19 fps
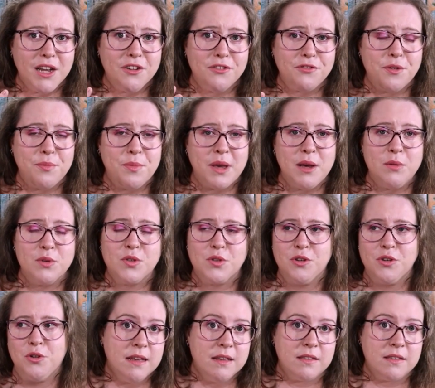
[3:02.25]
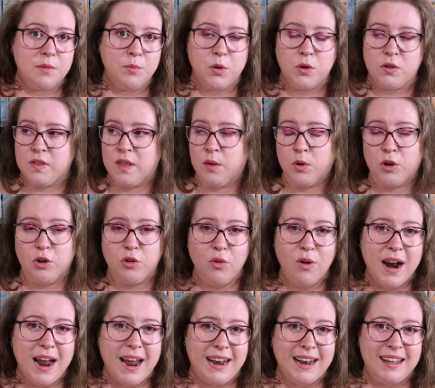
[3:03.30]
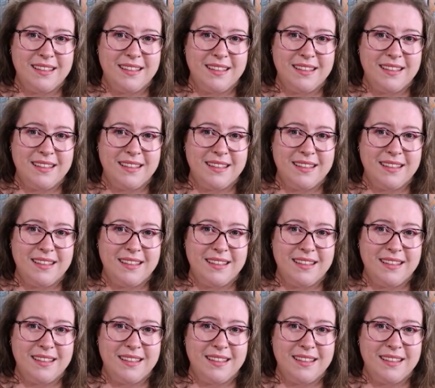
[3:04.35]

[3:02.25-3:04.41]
for me, it was some books that were great,